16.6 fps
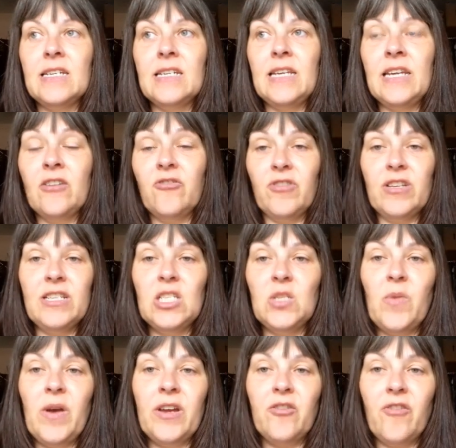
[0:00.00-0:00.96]

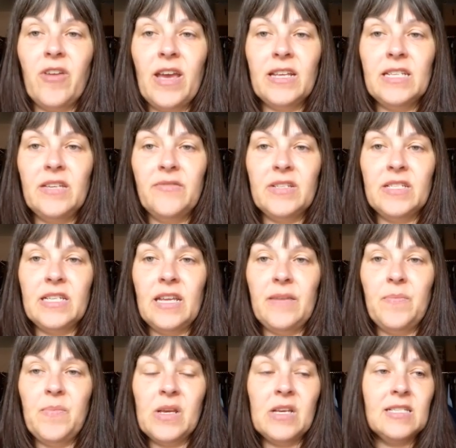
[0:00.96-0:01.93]
increases my
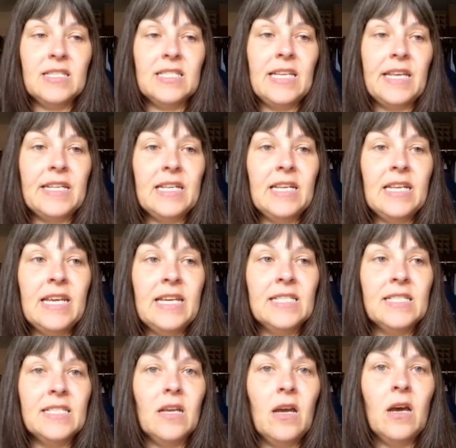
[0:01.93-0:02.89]
creativity, because suddenly
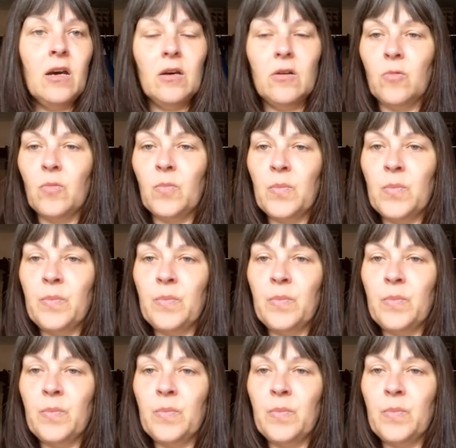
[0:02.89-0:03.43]
it's, oh,